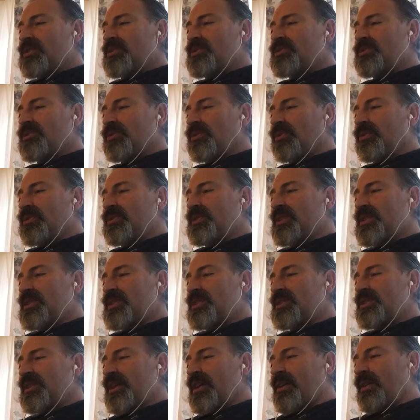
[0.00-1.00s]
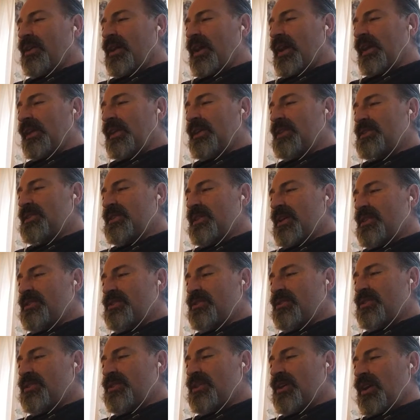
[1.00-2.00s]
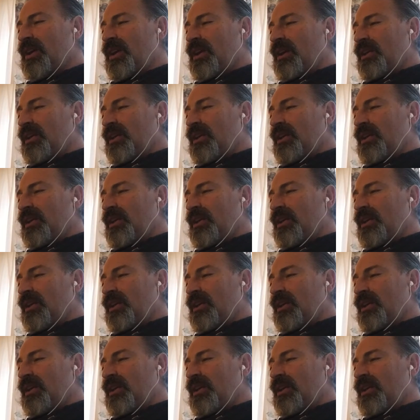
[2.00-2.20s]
souls as sterile as deserts,